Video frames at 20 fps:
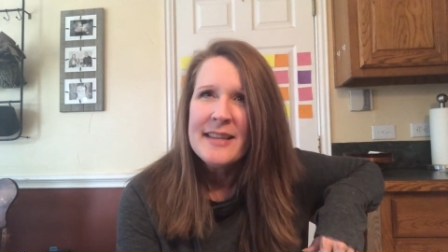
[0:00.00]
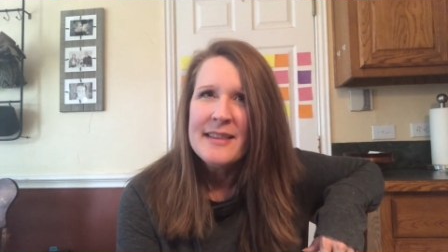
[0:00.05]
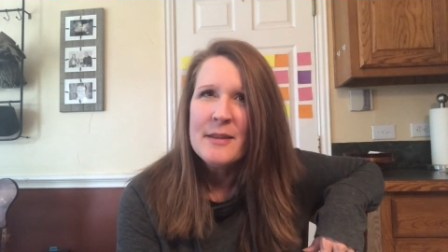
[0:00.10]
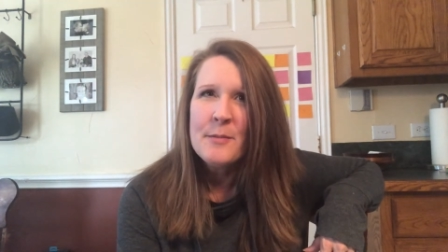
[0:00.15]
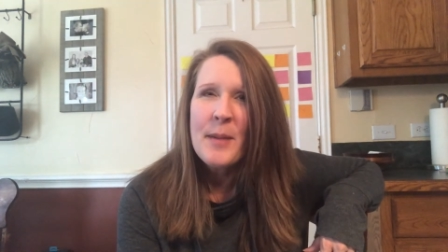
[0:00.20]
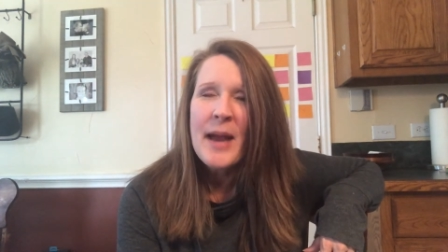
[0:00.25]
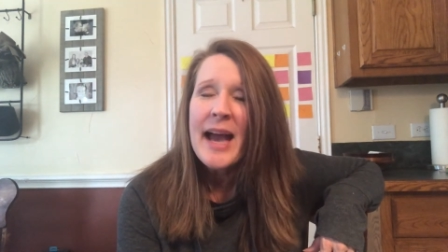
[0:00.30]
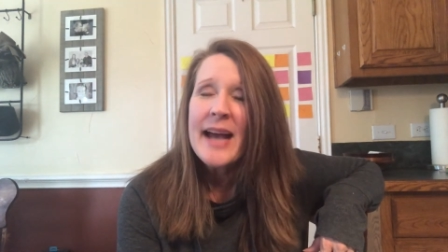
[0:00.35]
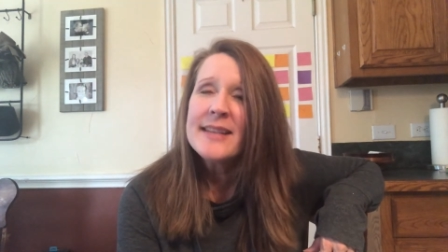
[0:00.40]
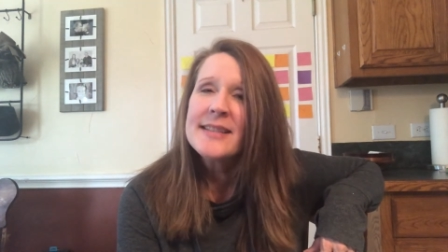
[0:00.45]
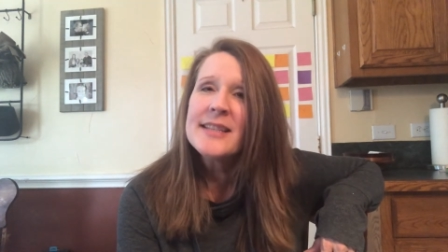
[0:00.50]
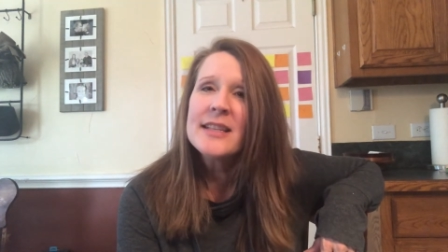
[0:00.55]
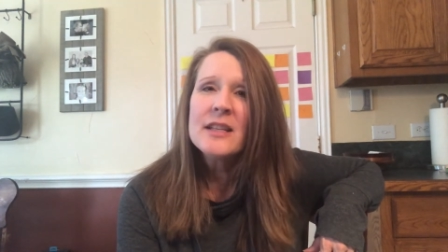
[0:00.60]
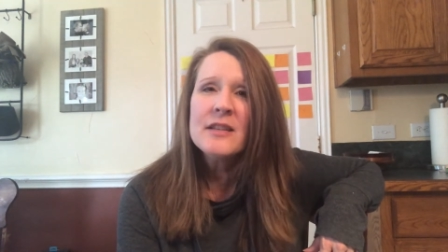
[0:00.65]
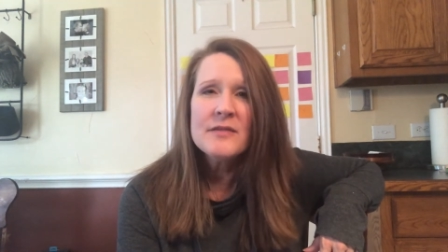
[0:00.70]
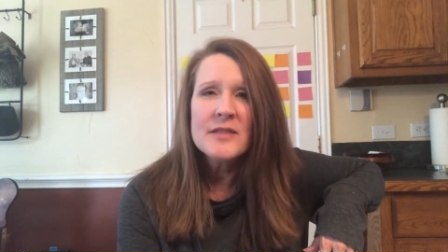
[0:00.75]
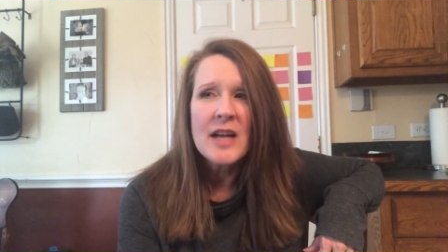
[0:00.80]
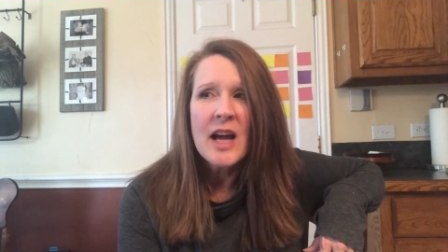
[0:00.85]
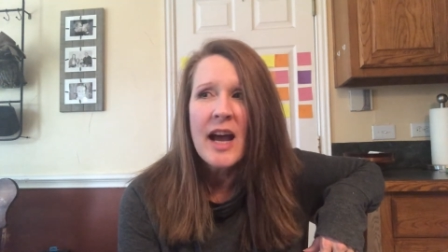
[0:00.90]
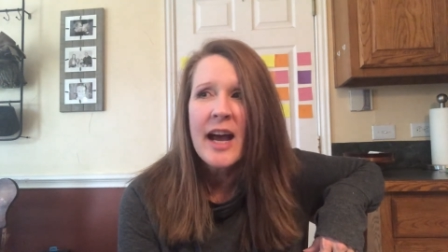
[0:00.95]
The passing
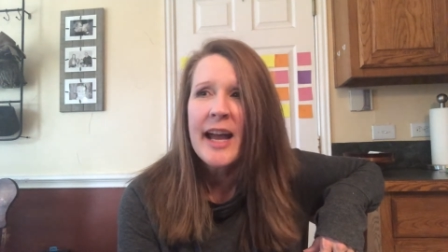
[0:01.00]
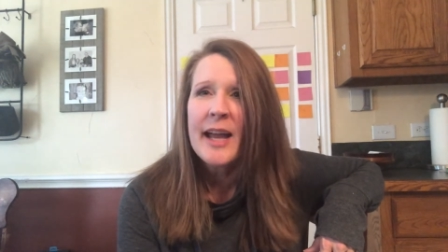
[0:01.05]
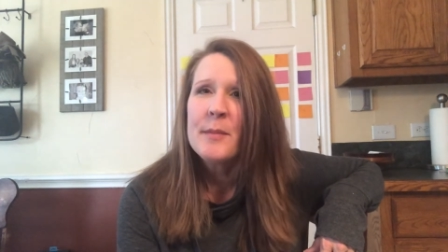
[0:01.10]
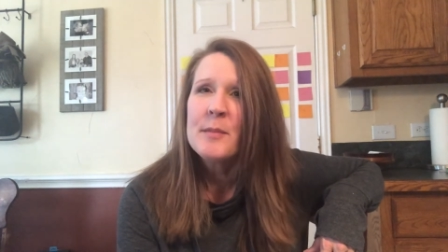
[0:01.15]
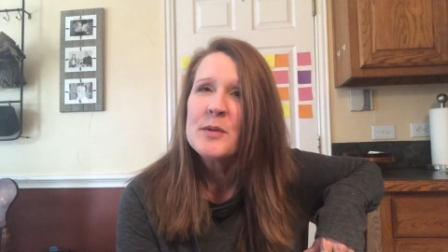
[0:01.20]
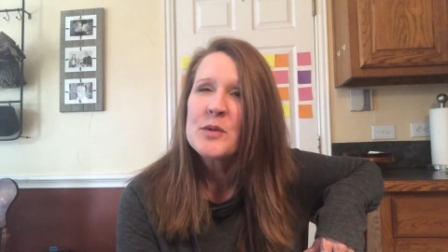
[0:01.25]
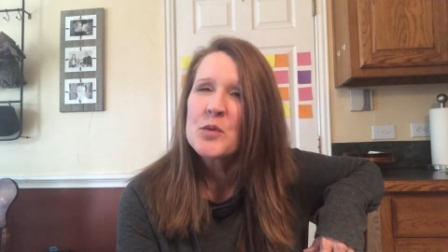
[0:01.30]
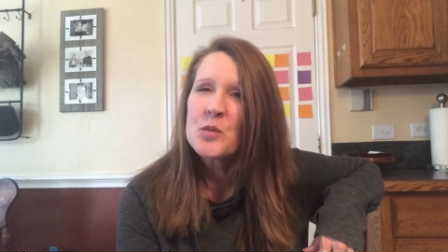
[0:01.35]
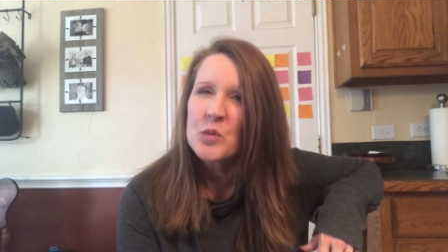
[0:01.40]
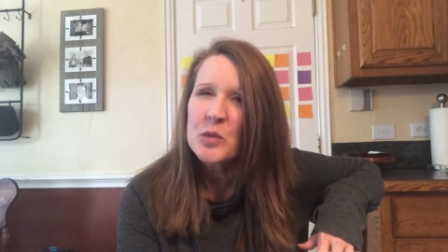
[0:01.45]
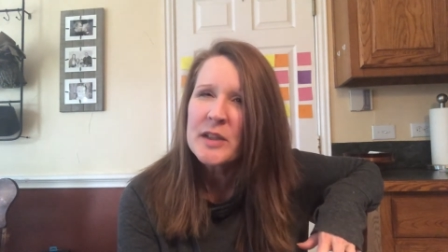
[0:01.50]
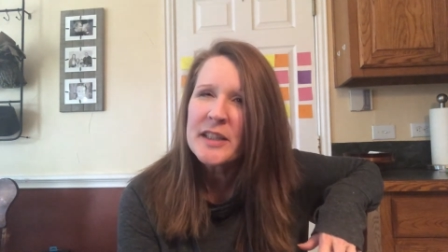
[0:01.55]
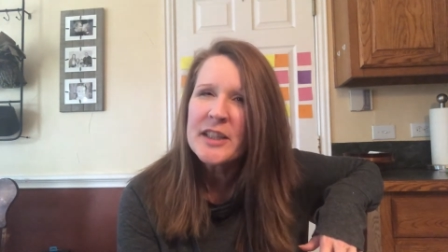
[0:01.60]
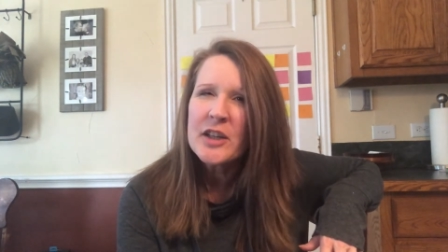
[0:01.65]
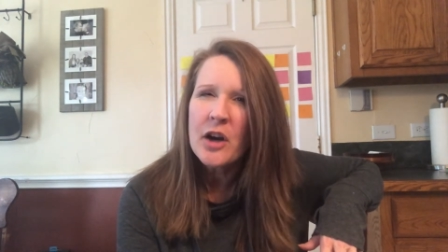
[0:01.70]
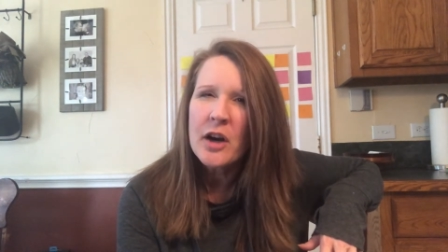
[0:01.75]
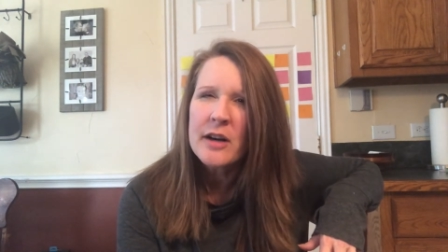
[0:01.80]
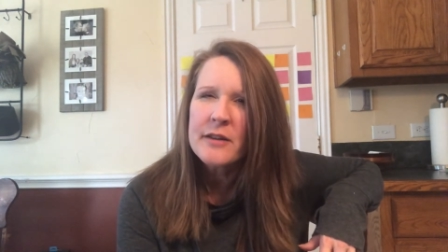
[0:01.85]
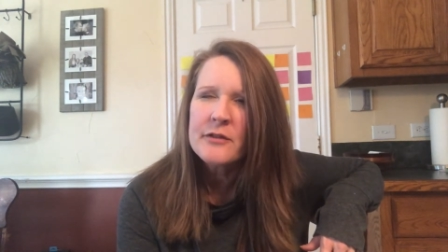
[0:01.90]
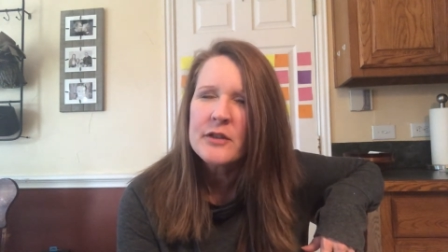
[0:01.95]
of time is really
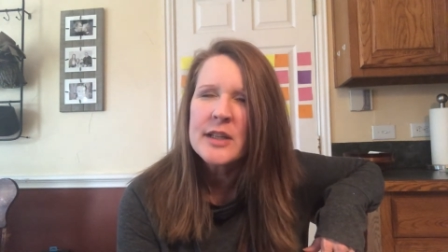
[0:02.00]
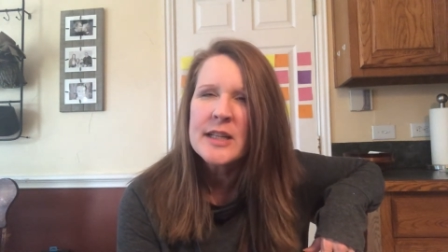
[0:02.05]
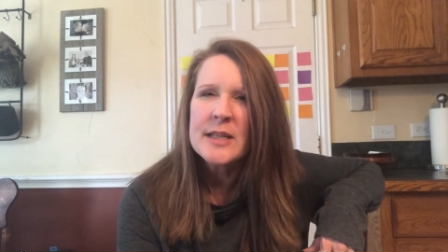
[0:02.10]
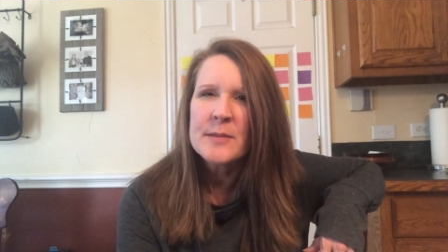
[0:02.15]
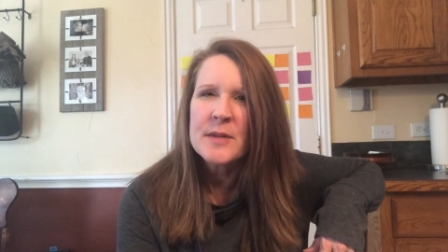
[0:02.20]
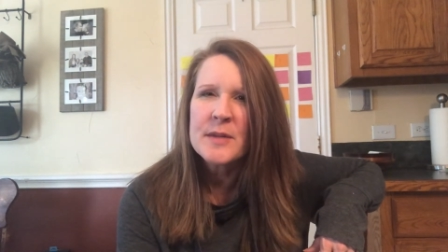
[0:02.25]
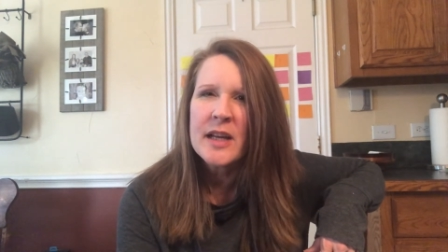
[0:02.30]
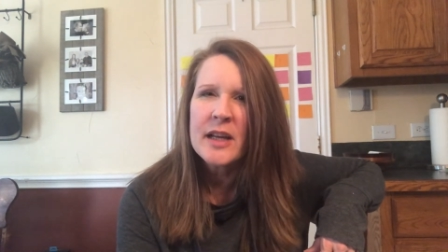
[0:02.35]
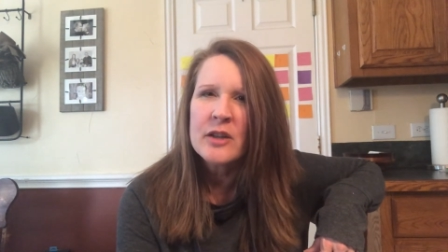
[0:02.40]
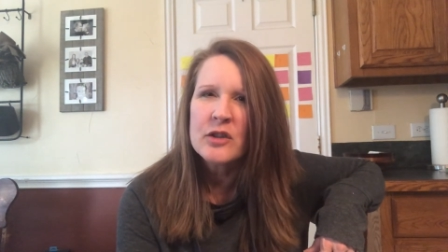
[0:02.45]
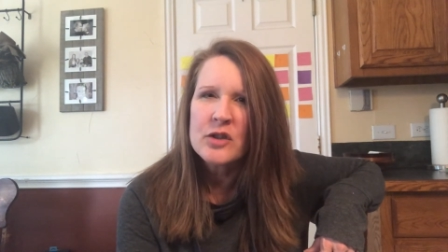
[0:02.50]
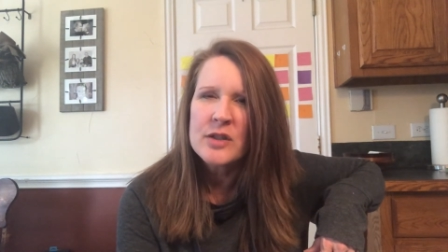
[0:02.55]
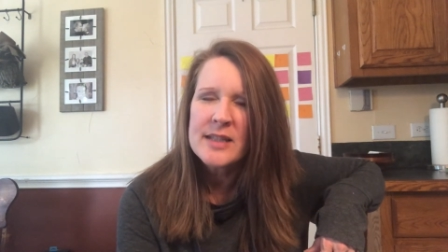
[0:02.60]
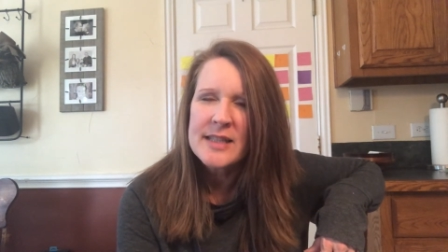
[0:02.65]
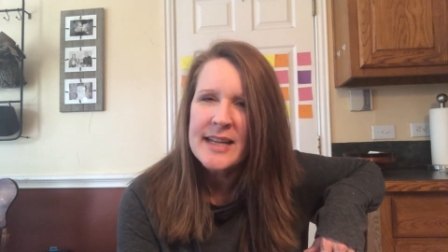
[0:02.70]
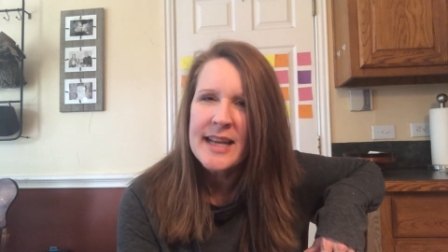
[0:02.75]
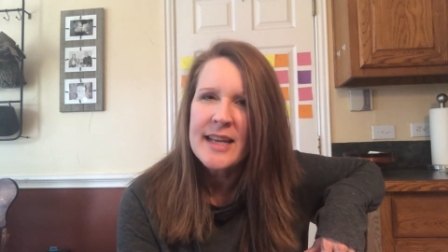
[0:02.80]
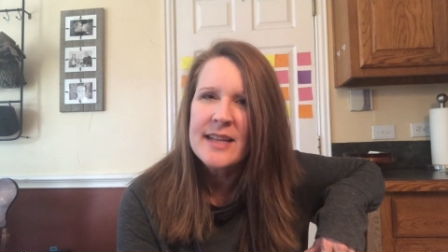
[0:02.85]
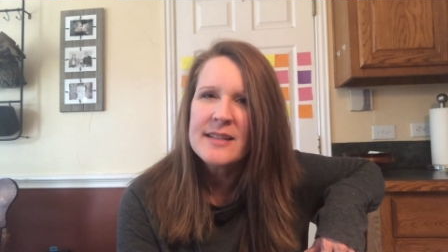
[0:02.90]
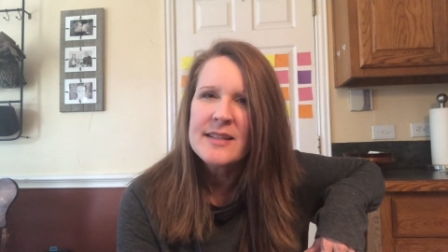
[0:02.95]
hard for him to
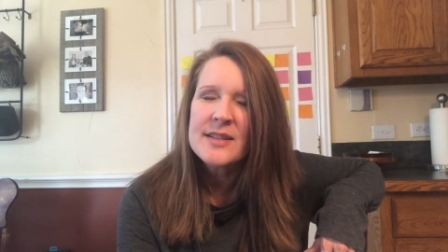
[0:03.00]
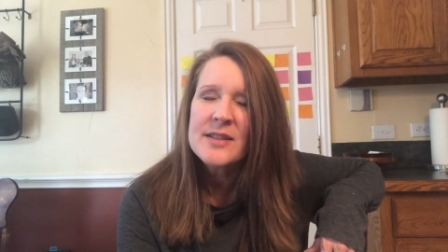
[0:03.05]
understand.